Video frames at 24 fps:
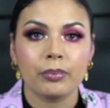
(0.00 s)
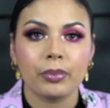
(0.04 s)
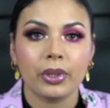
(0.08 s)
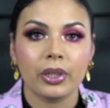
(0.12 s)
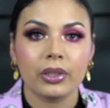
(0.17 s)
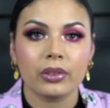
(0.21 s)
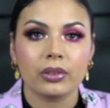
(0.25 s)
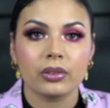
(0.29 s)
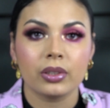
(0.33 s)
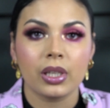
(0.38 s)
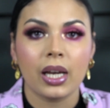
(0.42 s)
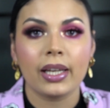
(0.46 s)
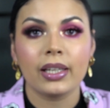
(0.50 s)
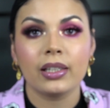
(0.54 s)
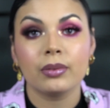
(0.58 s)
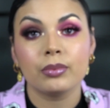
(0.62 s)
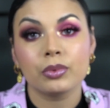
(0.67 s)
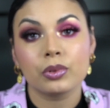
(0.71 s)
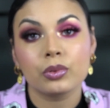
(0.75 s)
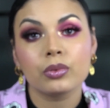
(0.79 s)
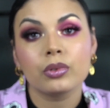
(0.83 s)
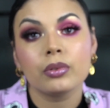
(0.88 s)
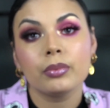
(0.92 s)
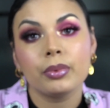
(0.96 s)
but the
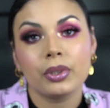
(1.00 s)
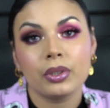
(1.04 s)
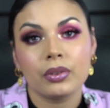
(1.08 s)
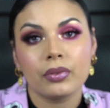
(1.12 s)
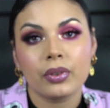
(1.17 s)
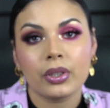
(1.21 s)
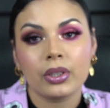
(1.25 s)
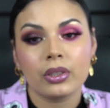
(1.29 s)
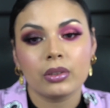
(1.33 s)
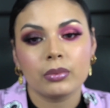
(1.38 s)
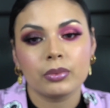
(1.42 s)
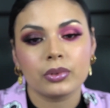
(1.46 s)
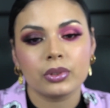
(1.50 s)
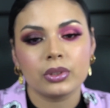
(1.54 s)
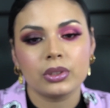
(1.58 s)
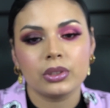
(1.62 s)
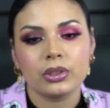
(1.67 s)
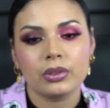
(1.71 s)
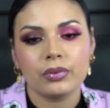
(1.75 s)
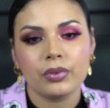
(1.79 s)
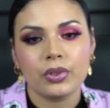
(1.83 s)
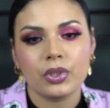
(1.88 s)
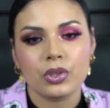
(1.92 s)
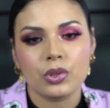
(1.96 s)
items will be available
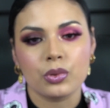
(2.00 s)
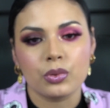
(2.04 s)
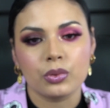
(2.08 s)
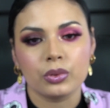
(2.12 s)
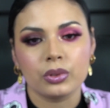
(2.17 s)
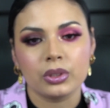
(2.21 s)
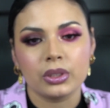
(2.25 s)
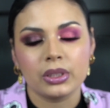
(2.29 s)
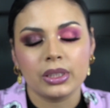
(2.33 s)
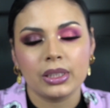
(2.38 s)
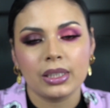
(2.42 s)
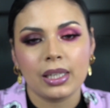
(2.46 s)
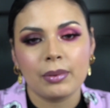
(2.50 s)
individually.